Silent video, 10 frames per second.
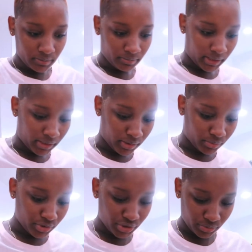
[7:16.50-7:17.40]
my
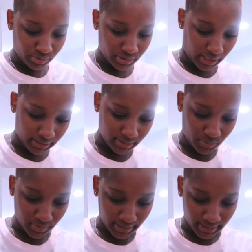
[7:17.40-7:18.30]
no-show socks
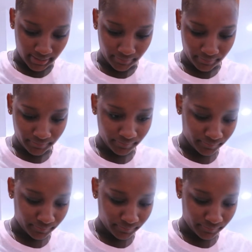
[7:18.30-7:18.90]
on.